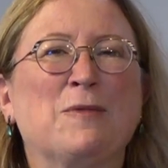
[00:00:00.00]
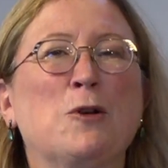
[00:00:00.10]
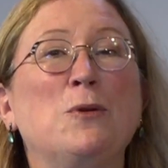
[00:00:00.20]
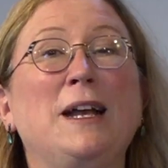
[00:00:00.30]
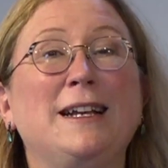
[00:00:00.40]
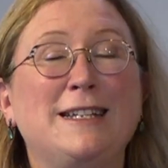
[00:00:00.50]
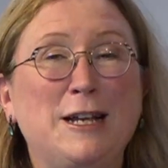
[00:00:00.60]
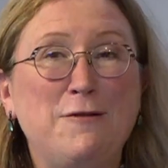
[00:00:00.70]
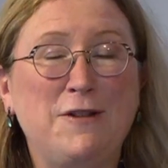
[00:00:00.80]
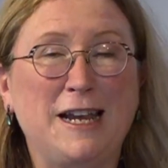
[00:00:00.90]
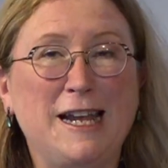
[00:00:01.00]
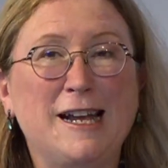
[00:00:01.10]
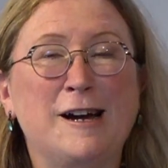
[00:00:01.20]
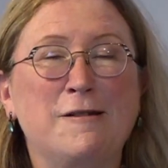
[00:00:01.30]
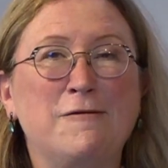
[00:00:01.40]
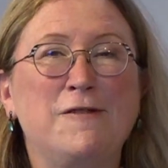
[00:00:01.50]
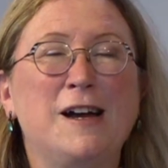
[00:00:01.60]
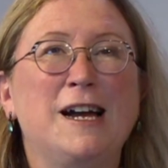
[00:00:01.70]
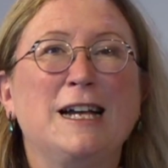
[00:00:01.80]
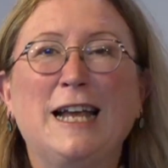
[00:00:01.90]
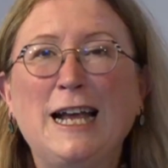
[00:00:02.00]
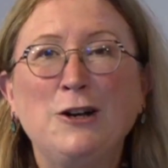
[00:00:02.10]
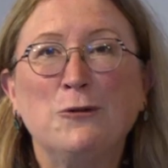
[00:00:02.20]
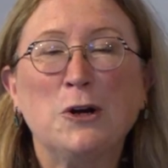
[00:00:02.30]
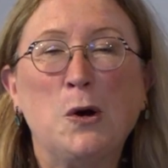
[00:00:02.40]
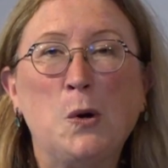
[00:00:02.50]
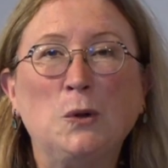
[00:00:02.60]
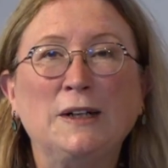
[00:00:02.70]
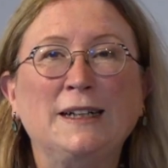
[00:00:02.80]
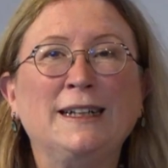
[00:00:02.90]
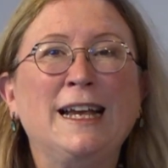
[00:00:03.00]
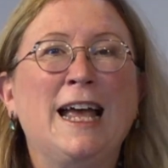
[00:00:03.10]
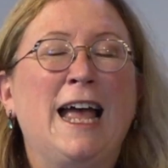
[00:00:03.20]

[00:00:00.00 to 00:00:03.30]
creativity of Kendra Golden,